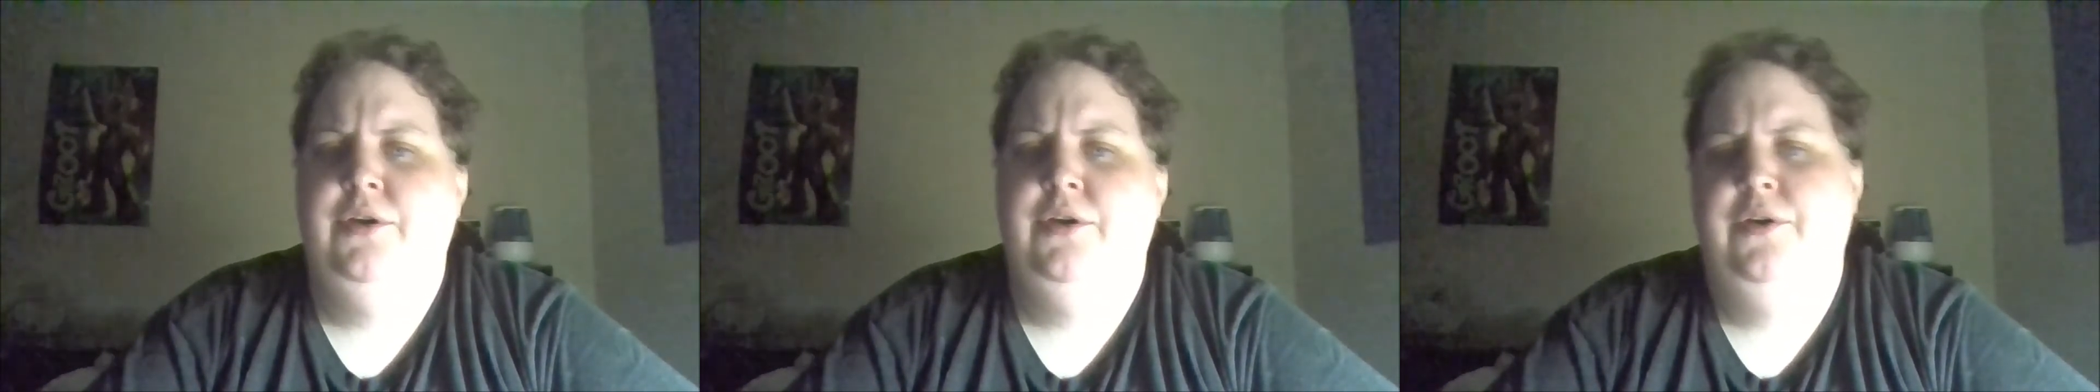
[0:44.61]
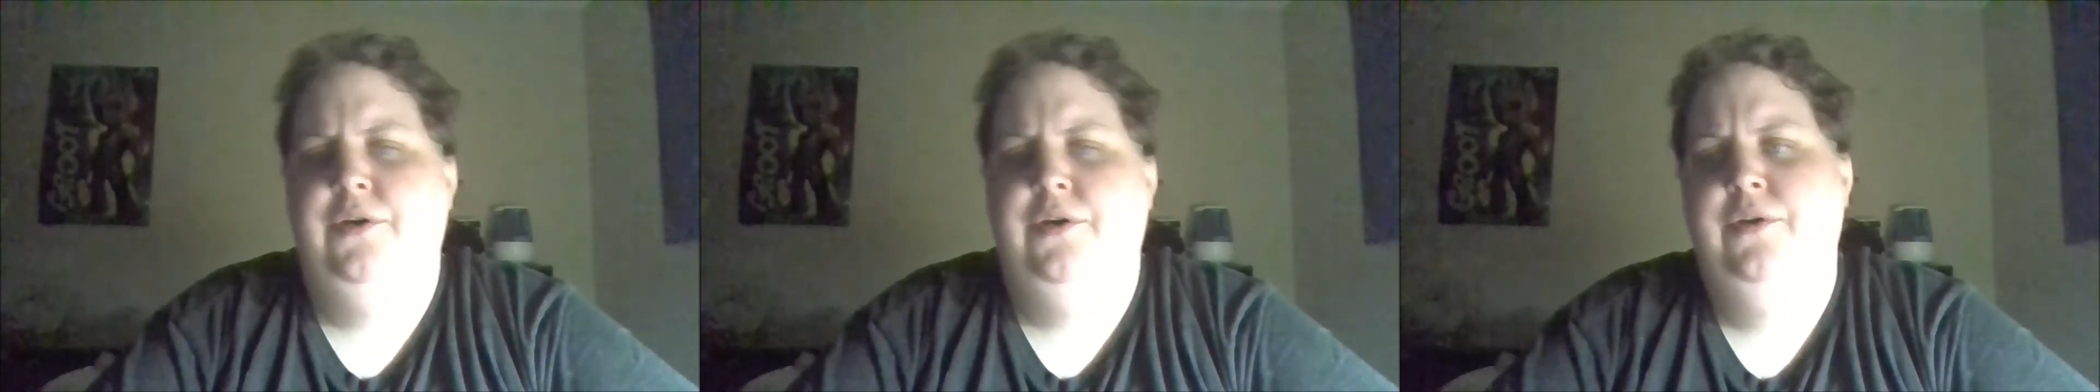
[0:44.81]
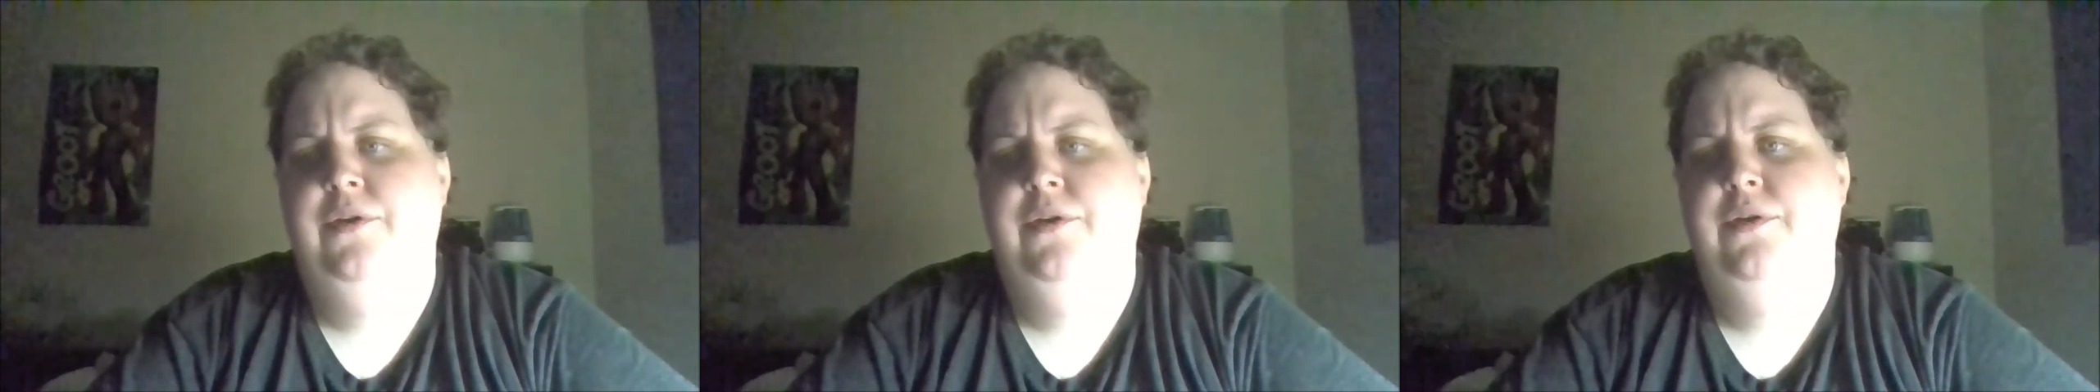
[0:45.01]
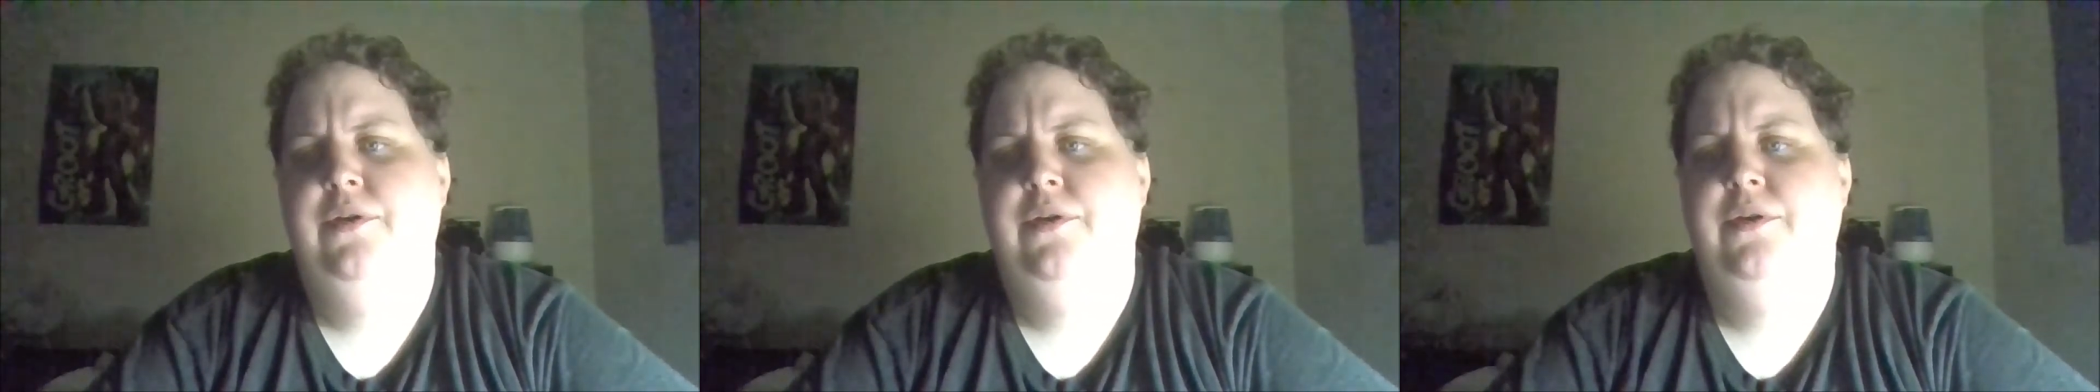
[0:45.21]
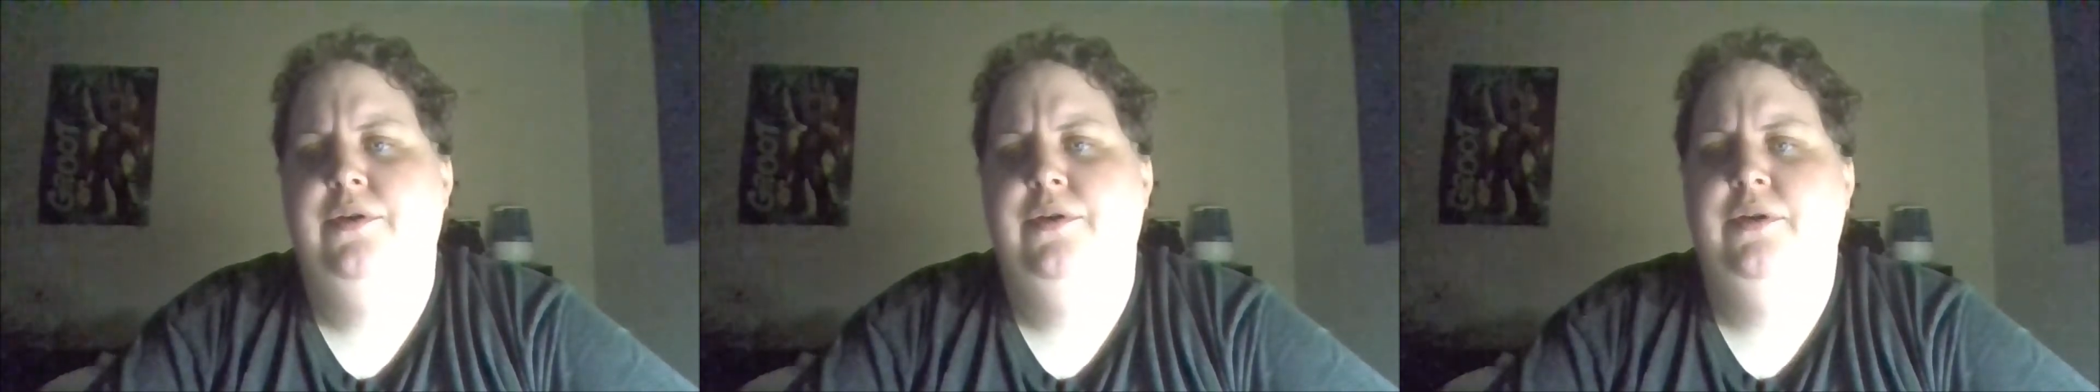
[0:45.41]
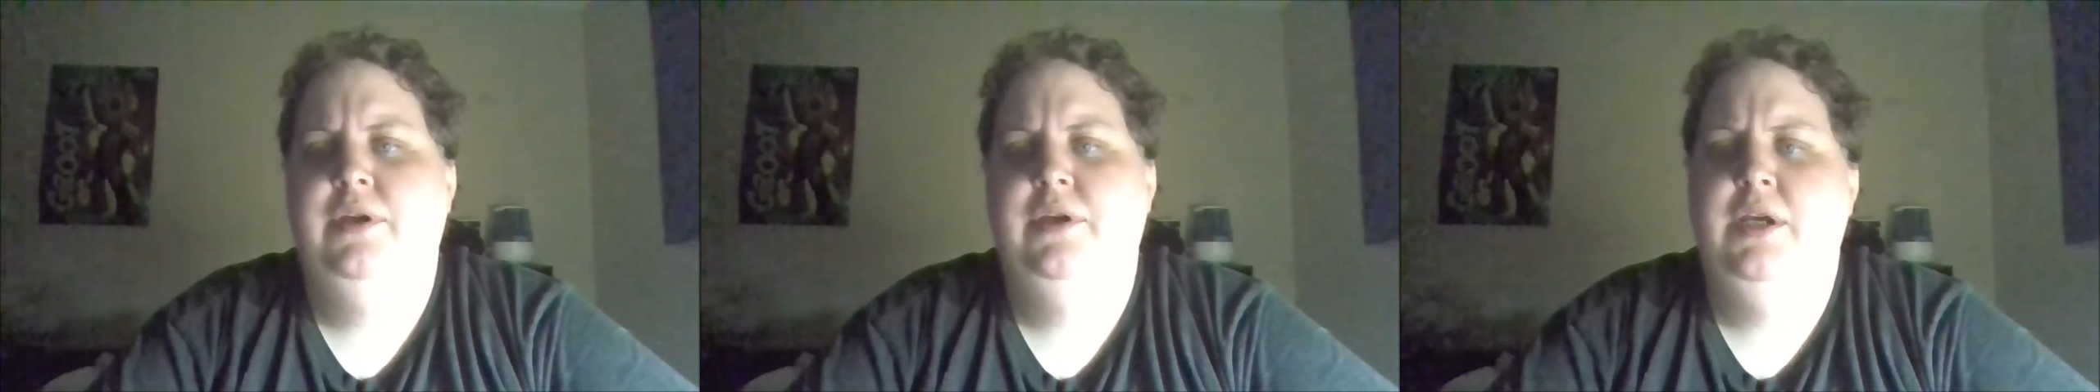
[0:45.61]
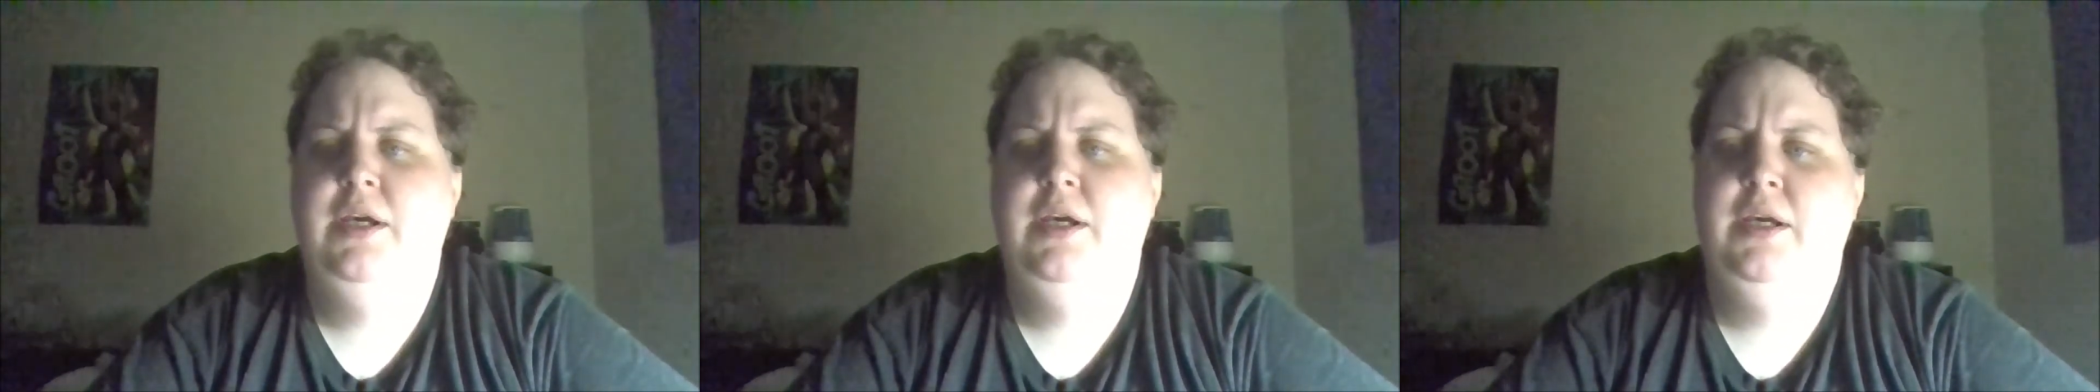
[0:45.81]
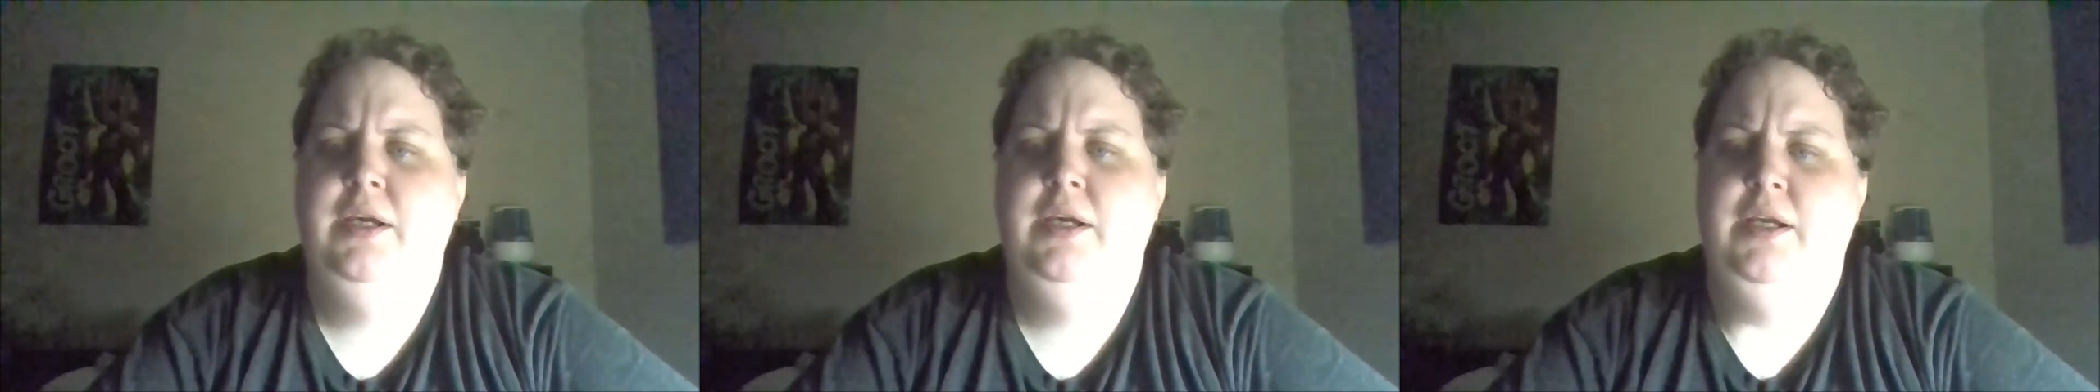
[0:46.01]
Good
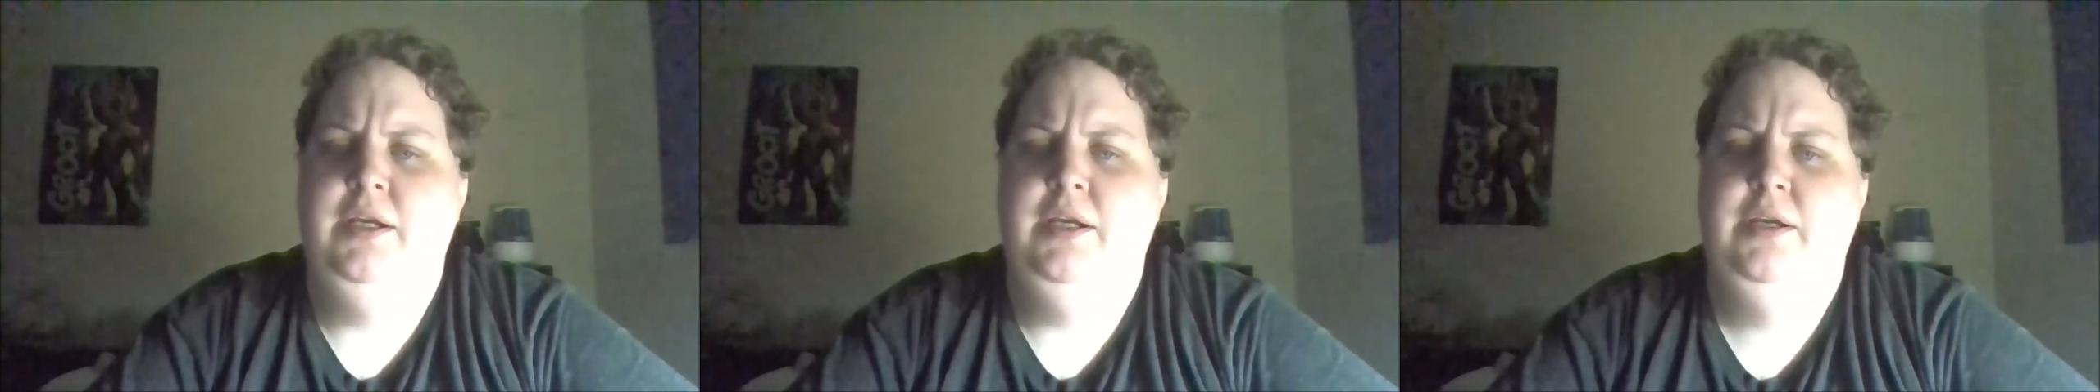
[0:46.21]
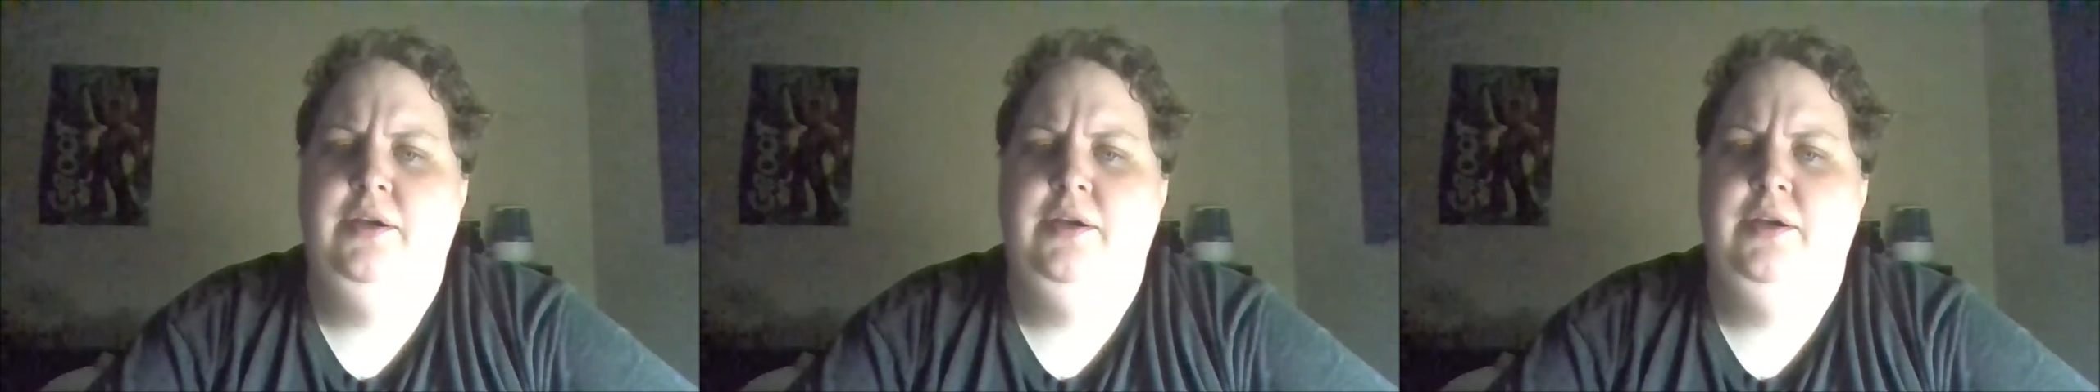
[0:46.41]
night,